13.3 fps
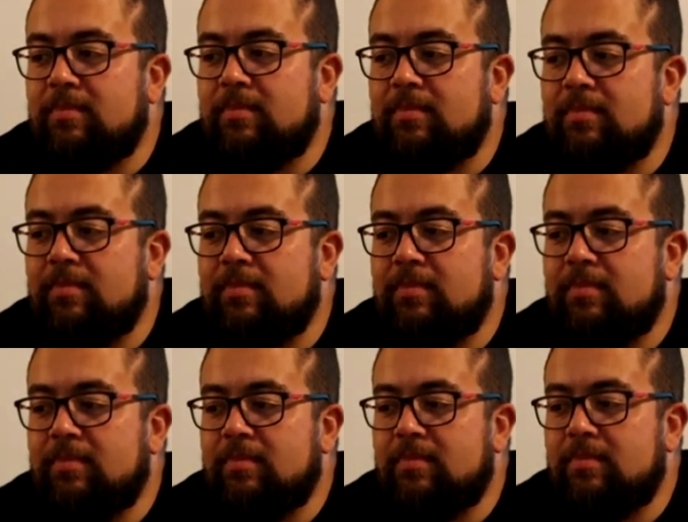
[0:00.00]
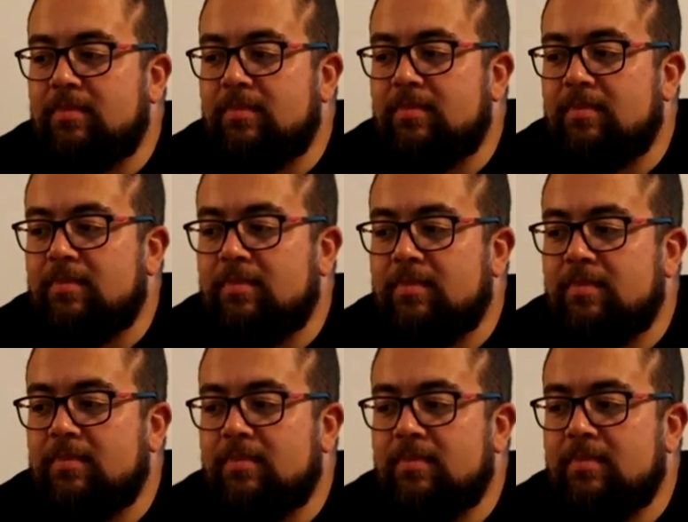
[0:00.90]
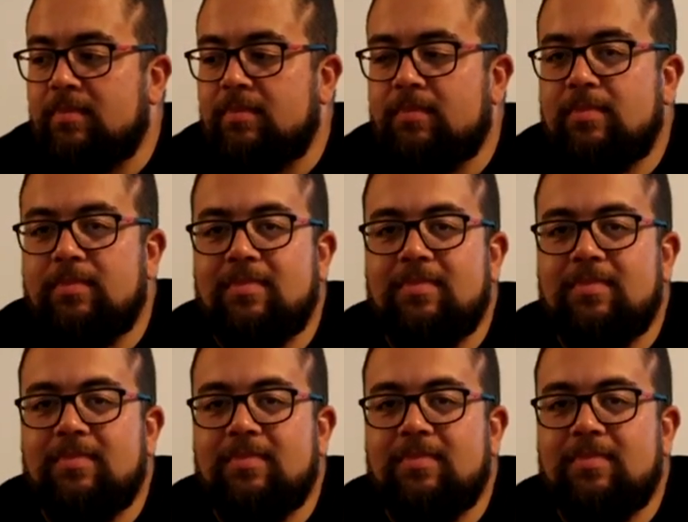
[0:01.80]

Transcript: The person shown says nothing.